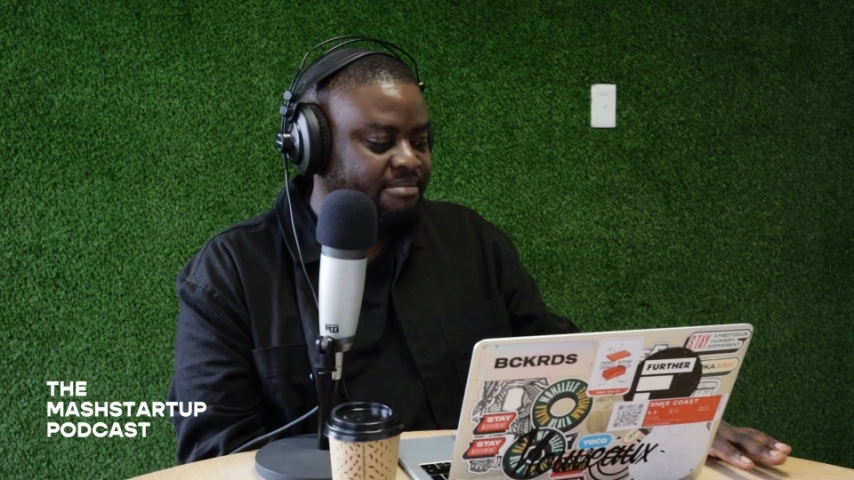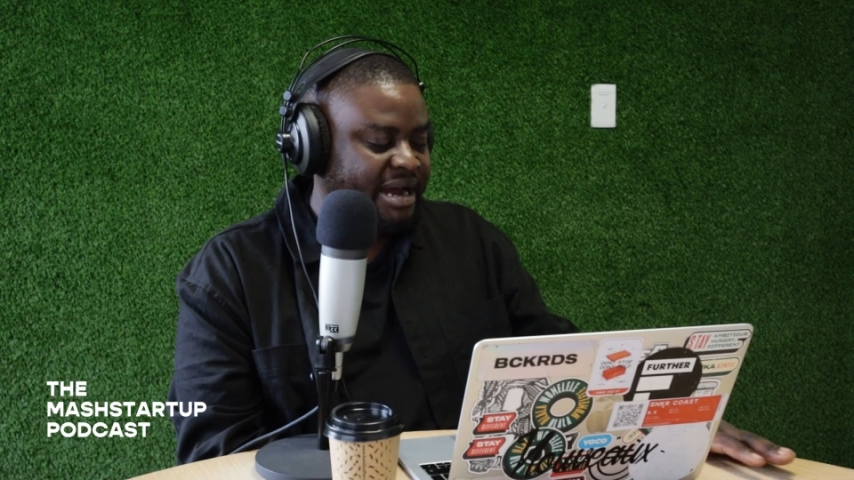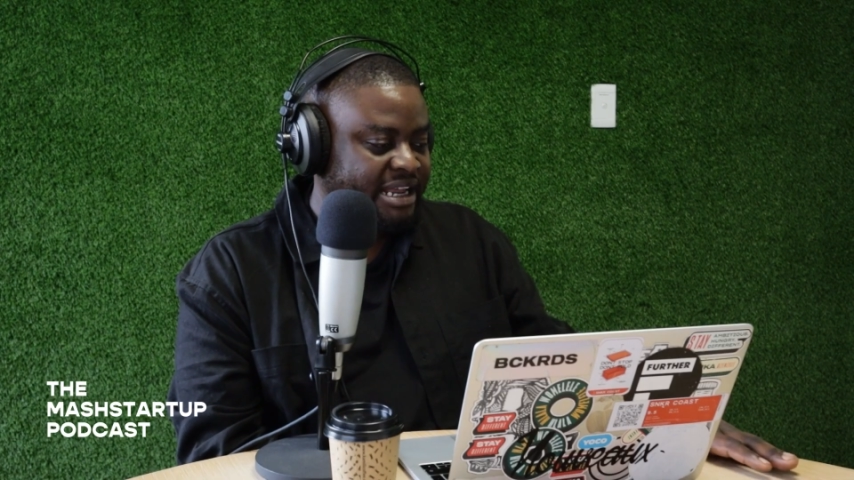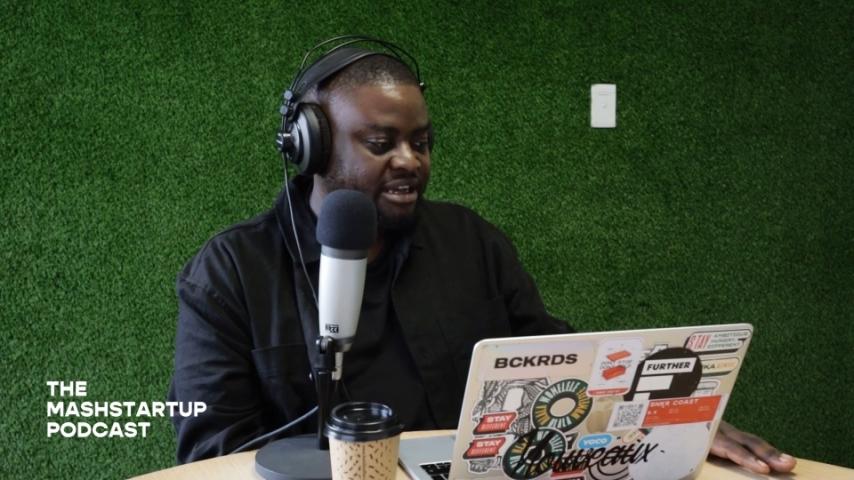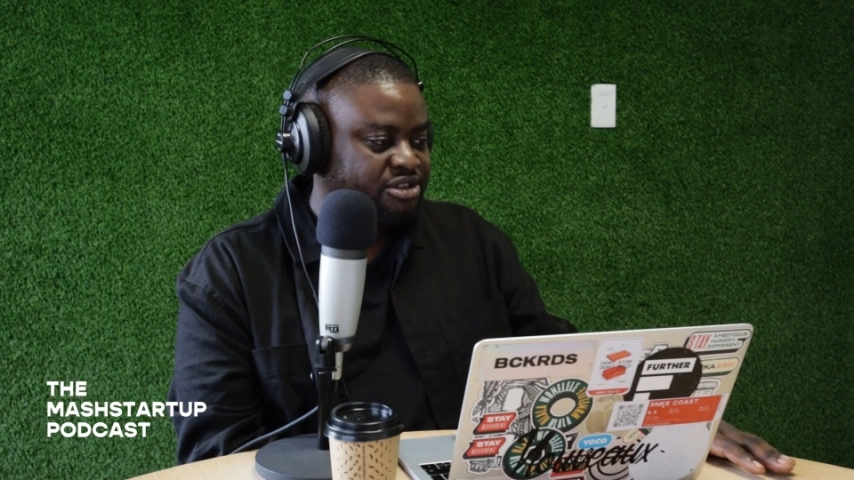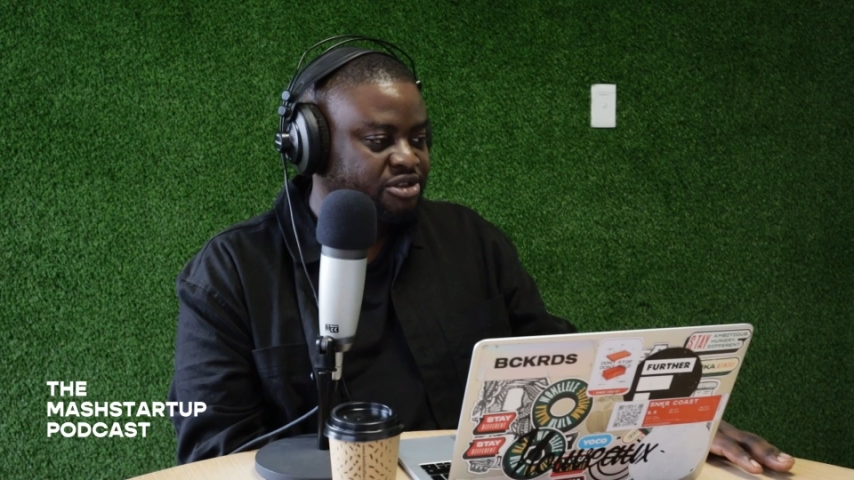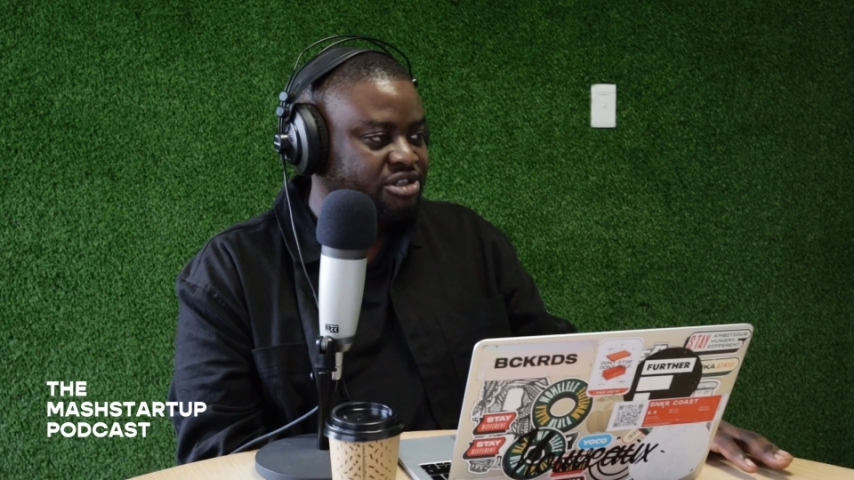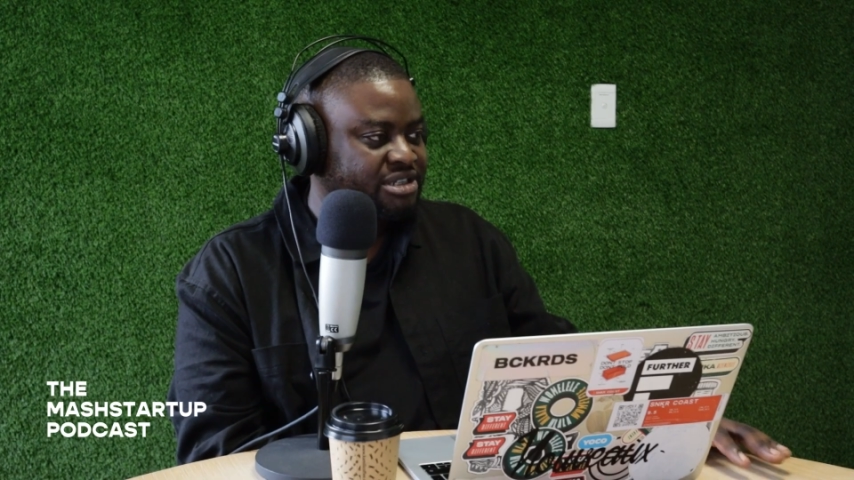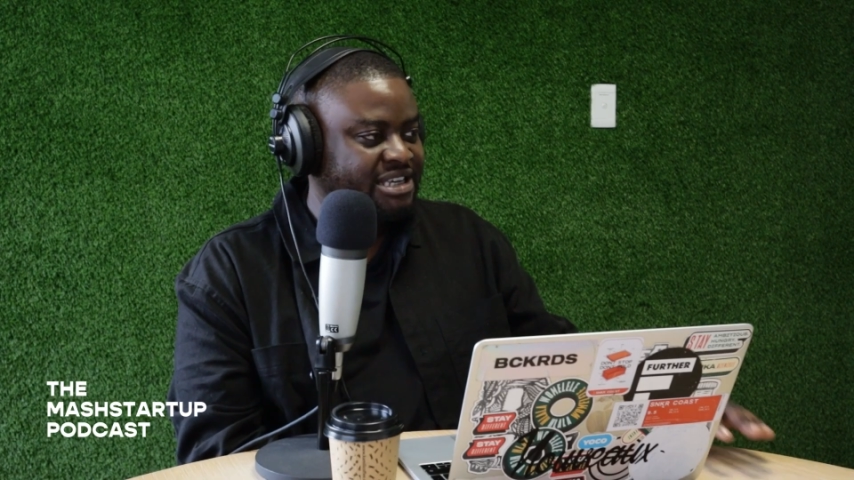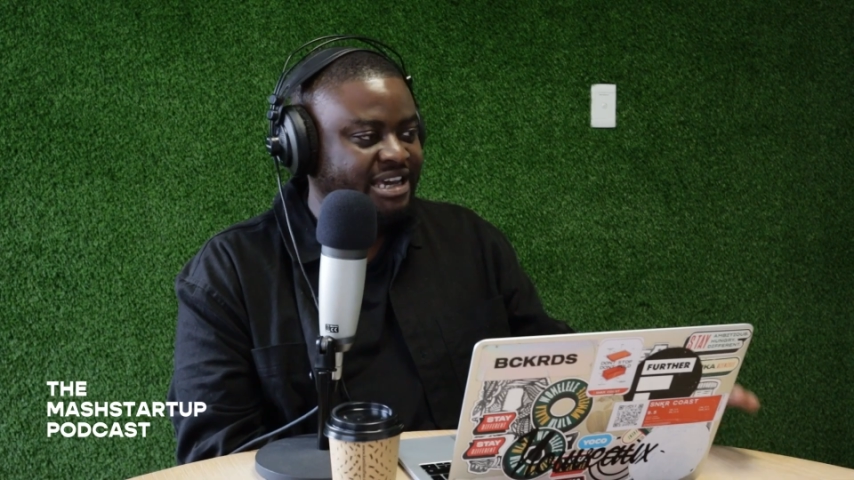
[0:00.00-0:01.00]
money to
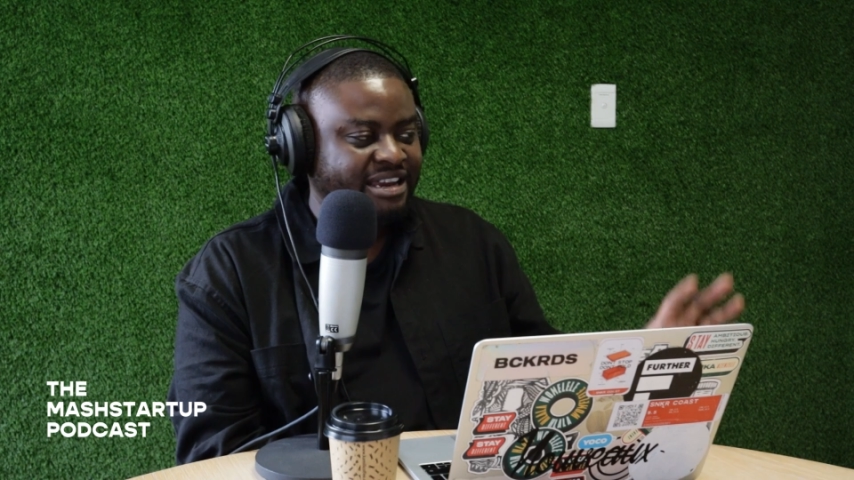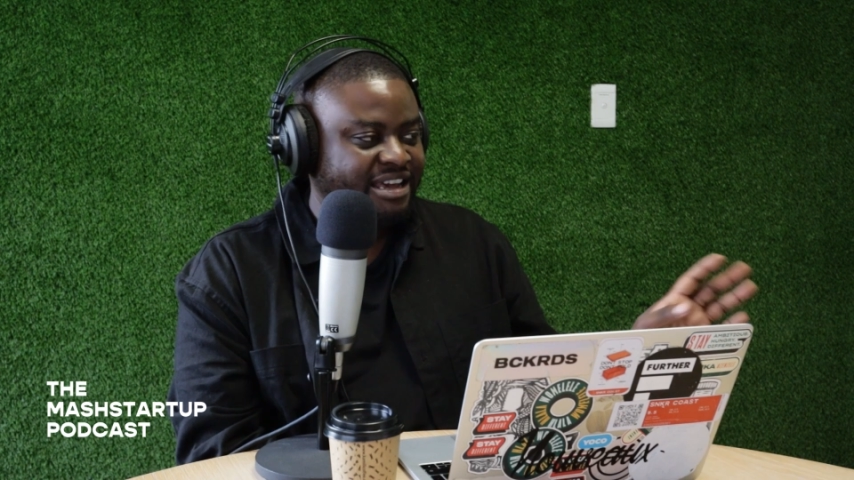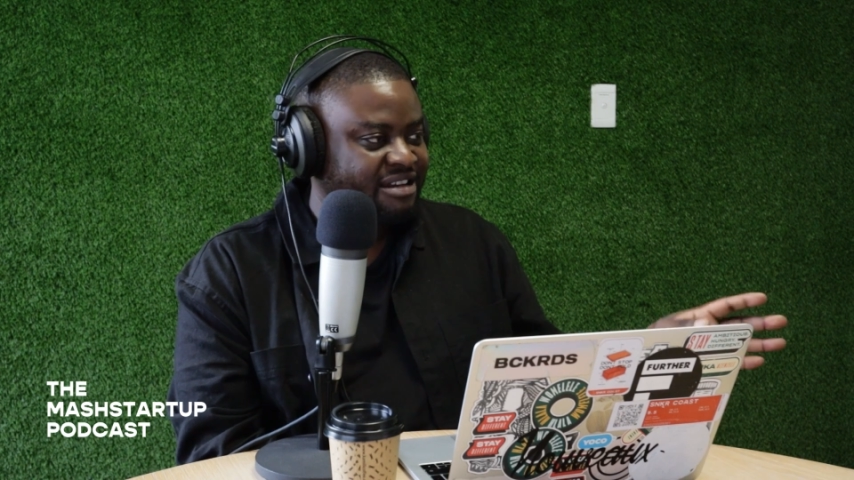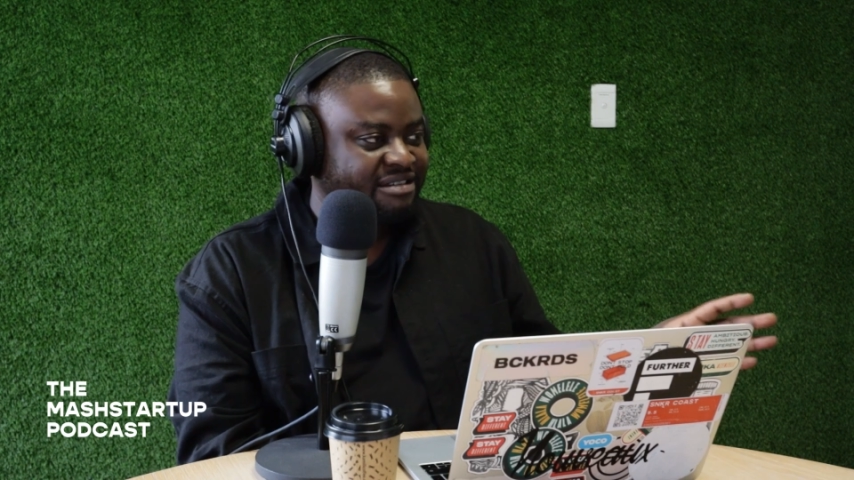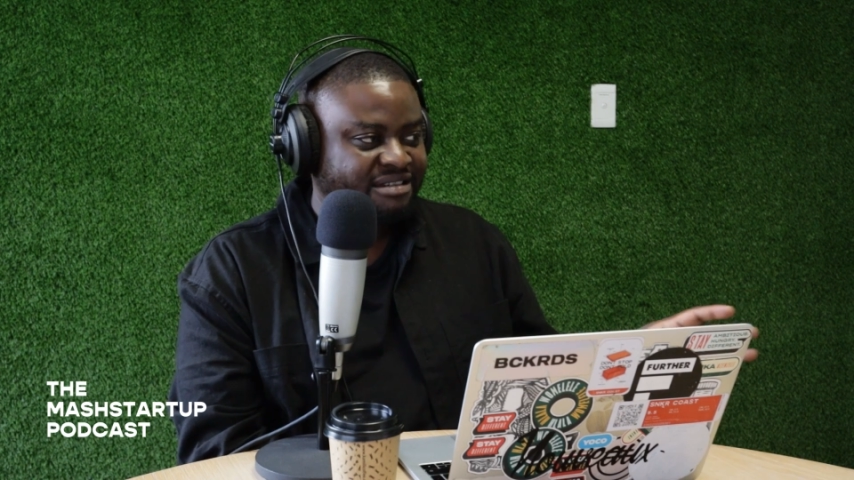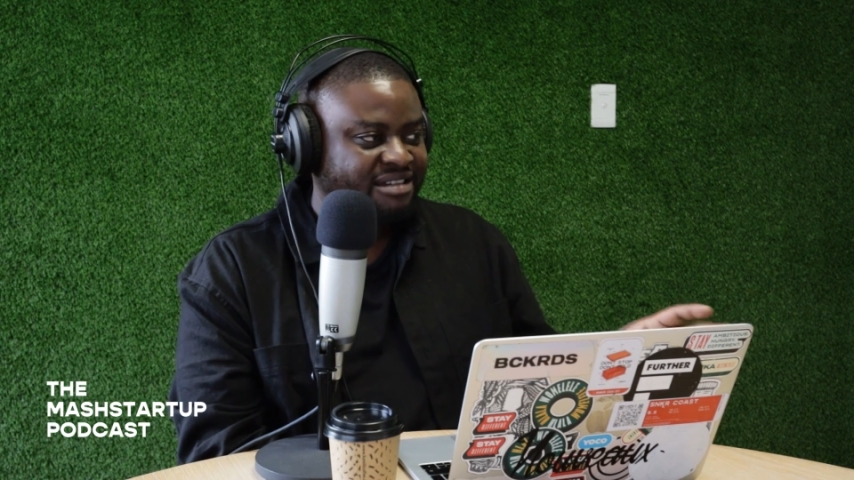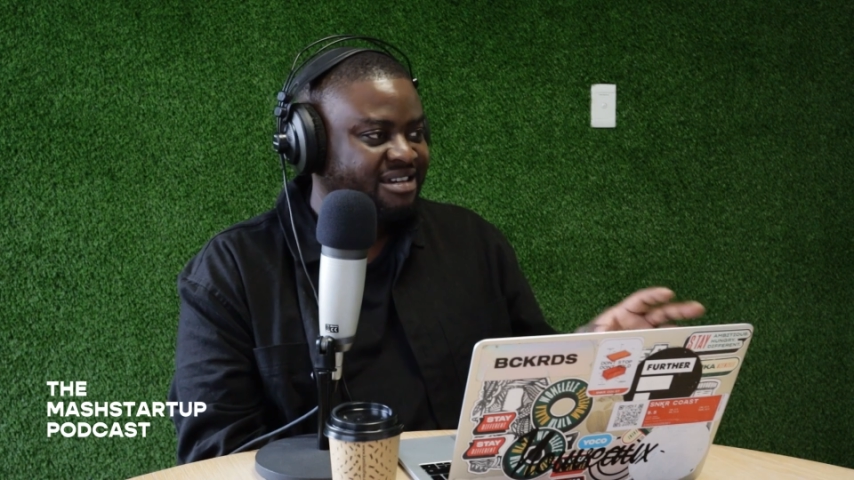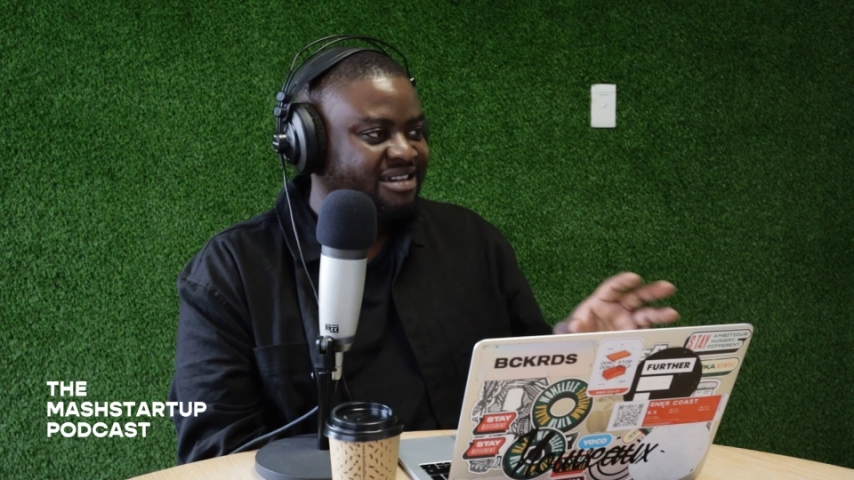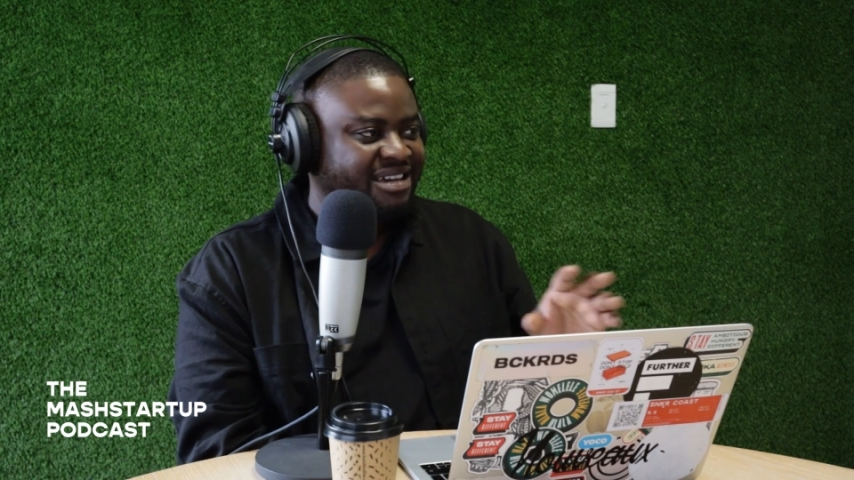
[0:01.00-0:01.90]
just get in